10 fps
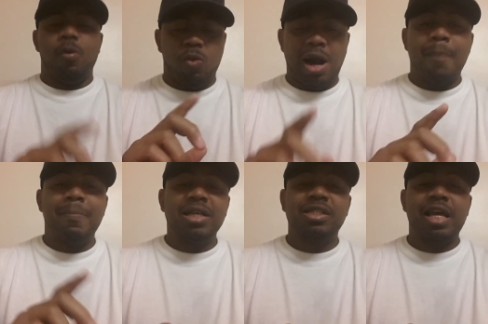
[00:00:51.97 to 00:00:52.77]
What I
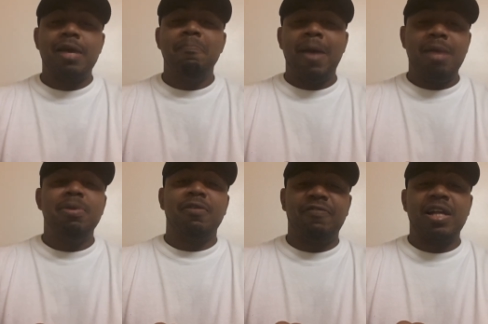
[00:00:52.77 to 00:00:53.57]
may say may
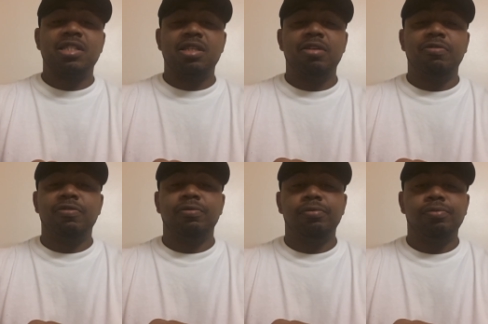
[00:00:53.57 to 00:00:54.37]
be
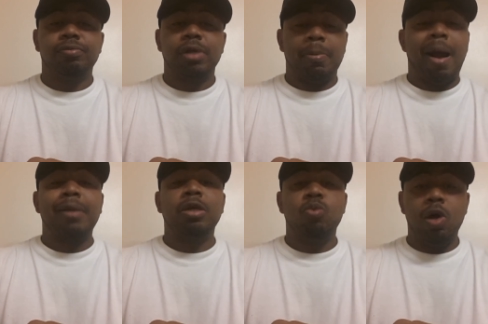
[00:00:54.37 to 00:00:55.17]
offensive.
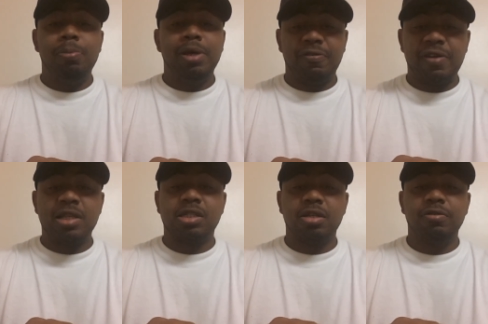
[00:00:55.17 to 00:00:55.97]
Probably will be
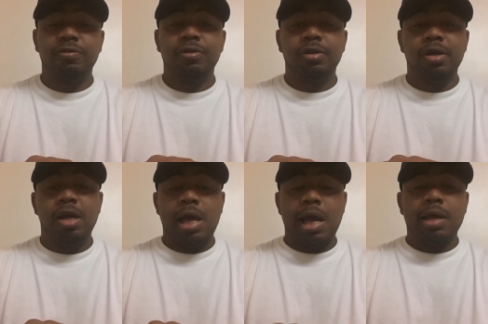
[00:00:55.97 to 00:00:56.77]
offensive.
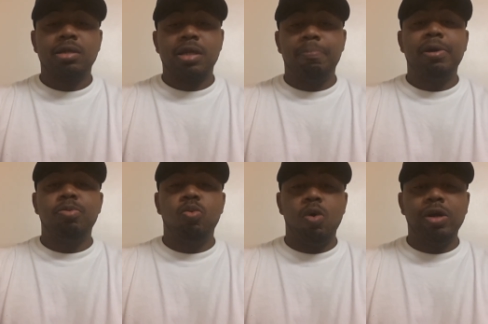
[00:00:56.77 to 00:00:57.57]
Some
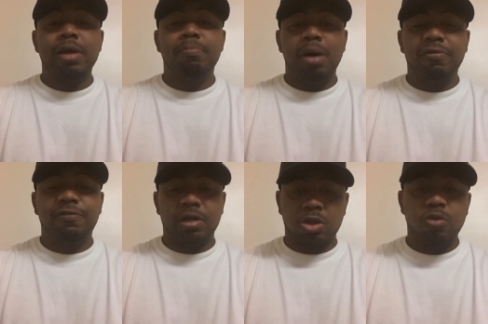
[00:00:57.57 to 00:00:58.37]
people will get butt
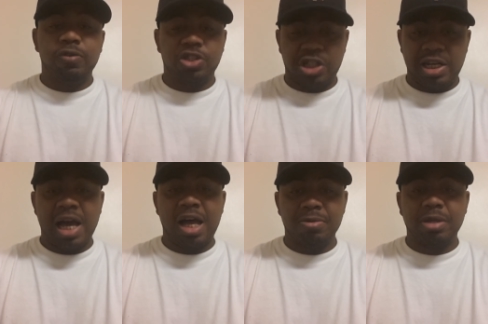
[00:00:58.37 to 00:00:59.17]
fucked over the shit
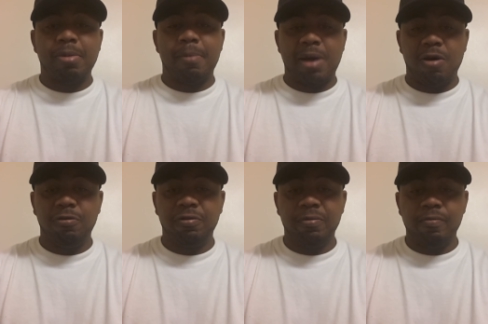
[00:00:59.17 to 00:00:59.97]
that comes out of my
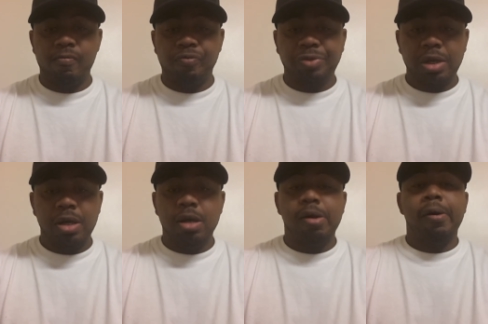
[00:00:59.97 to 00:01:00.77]
mouth.
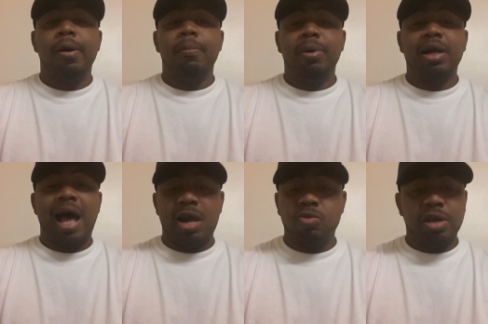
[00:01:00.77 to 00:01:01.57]
But
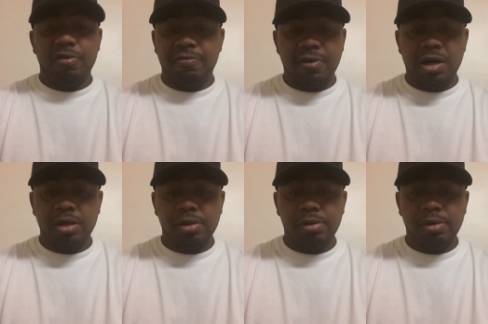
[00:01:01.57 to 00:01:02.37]
I don't give a
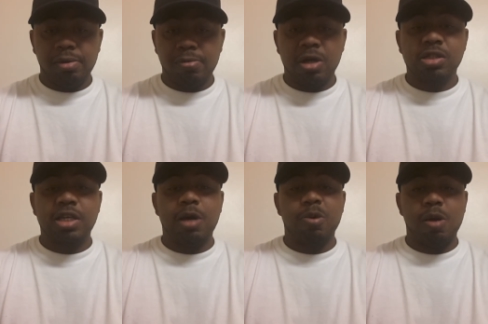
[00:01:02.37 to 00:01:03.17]
fuck. I'm going to
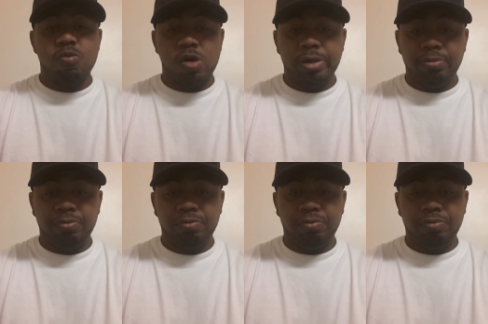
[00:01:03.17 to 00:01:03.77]
say what I want.